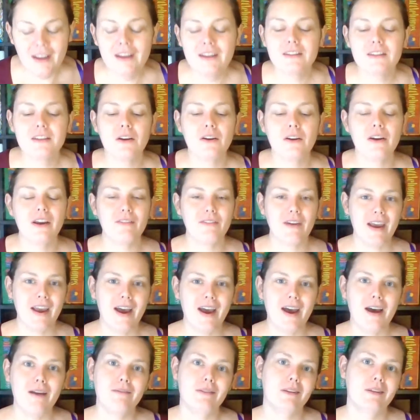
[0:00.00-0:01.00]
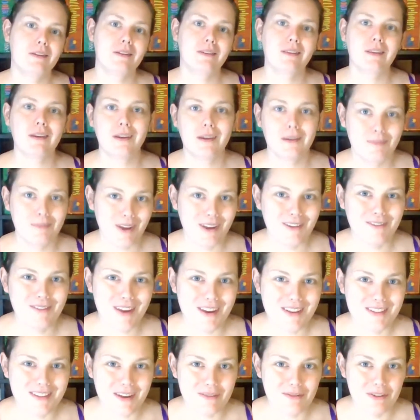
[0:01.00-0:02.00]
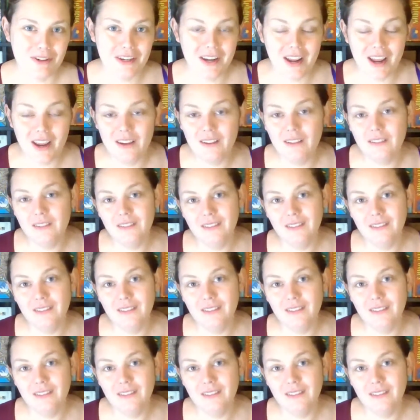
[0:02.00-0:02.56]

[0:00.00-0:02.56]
So if I have this thing in my face every day,